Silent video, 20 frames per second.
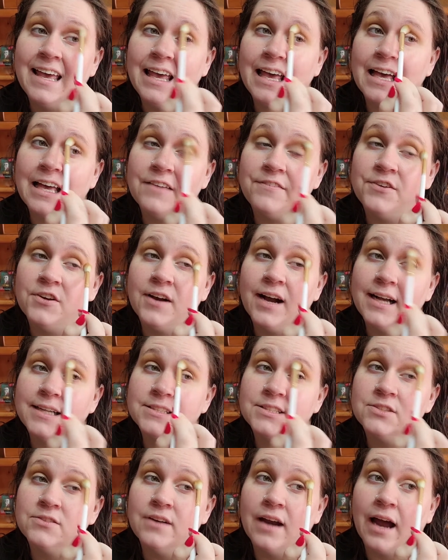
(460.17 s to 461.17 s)
If you
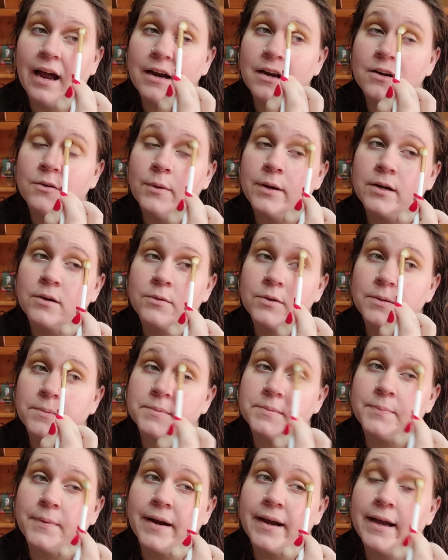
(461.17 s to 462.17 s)
guys do not know what a
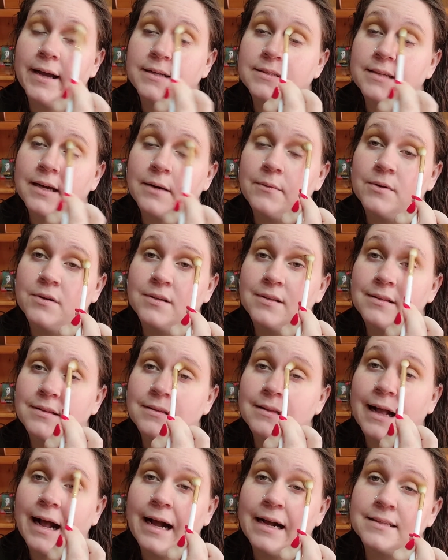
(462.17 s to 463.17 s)
room spray is, I will
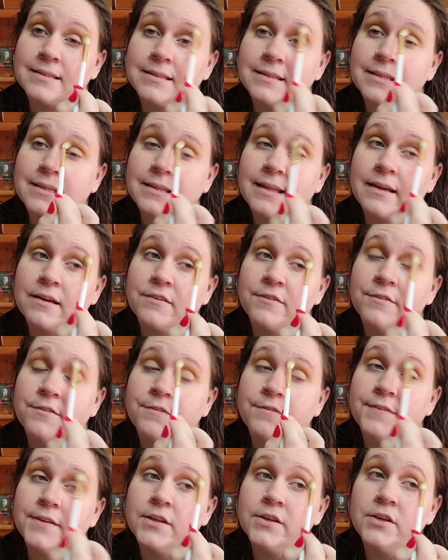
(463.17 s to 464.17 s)
gladly like
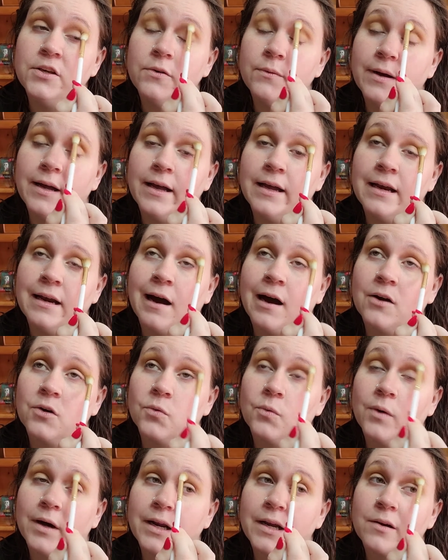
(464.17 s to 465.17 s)
fill you in
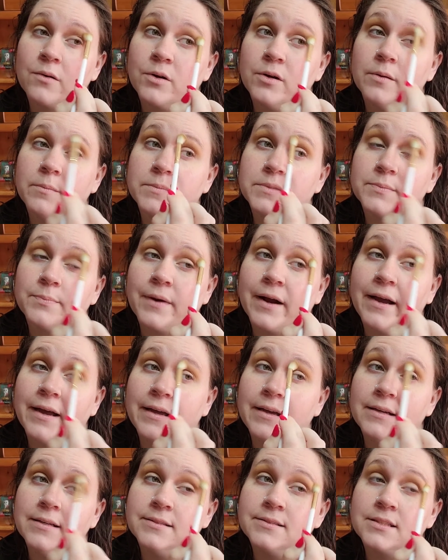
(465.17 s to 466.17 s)
on what a room spray
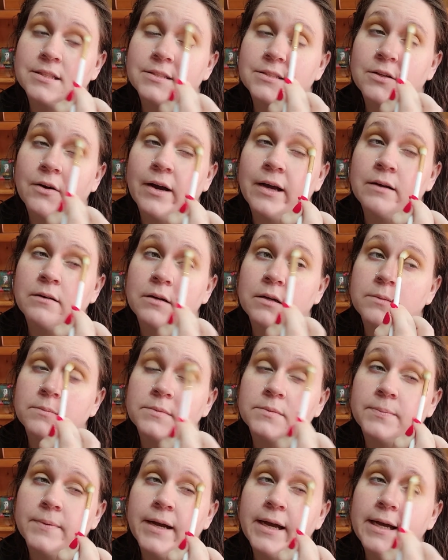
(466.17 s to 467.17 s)
is. So a
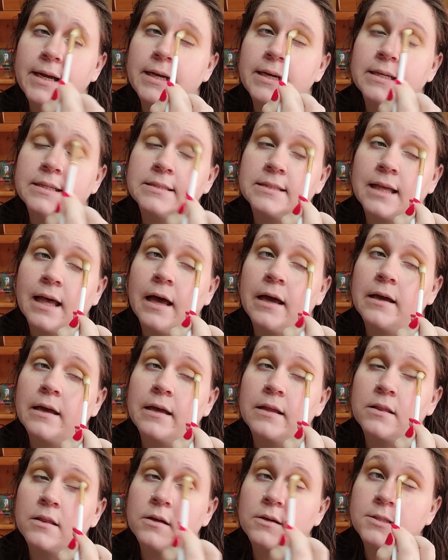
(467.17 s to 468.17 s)
room spray is like,
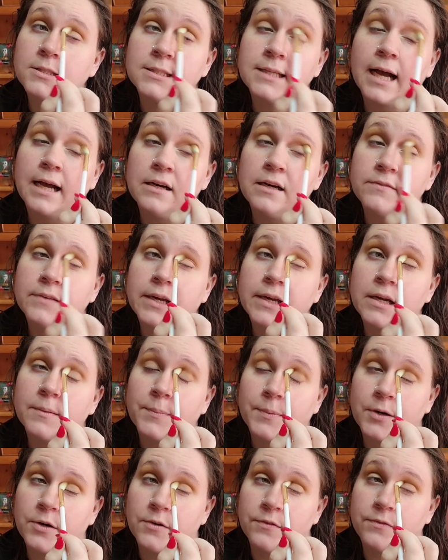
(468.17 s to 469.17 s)
it looks kind of like a
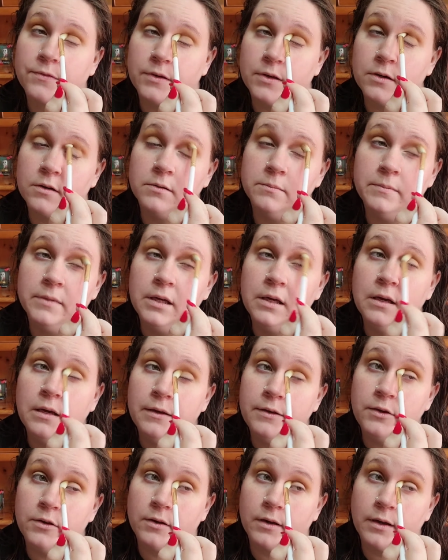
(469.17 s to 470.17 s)
perfume.
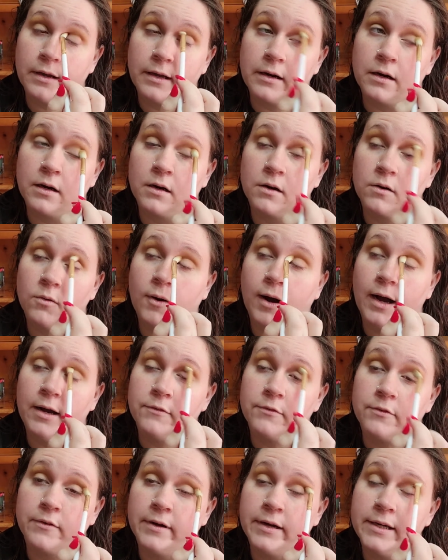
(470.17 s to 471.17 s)
You can get it in a
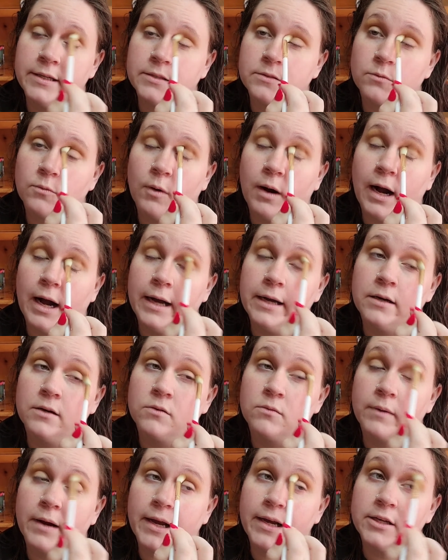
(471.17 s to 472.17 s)
wide
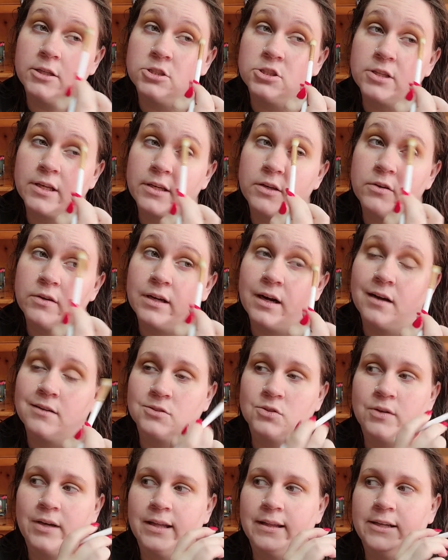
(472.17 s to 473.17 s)
range. Like you can
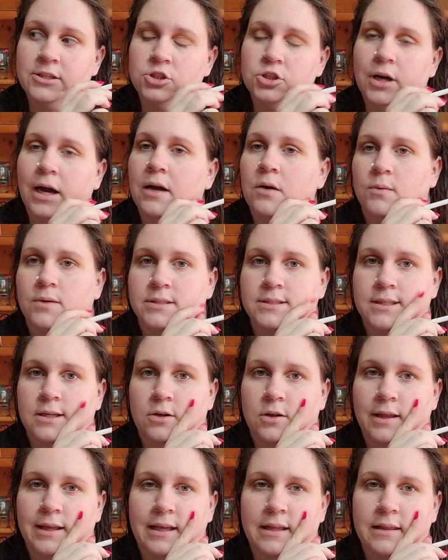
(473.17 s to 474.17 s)
also get like giant ones
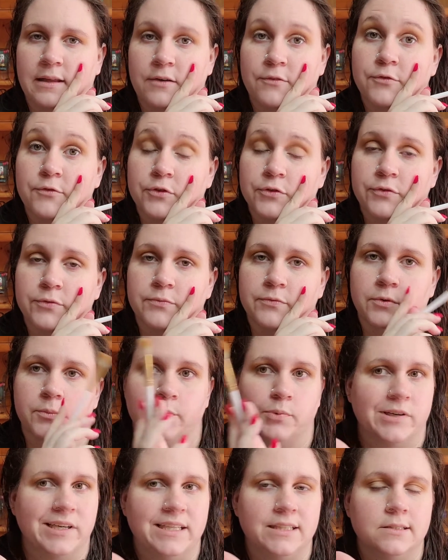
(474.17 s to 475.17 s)
that are like in like
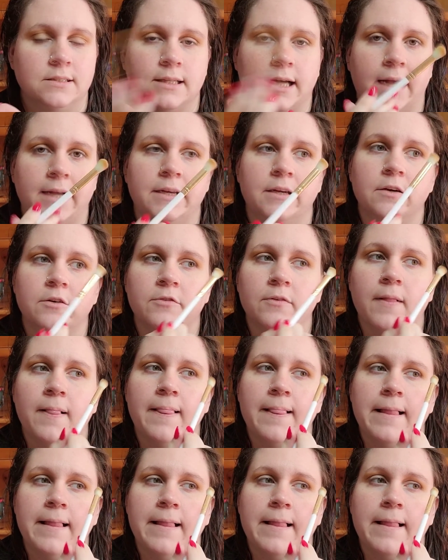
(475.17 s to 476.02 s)
Febreze kind of.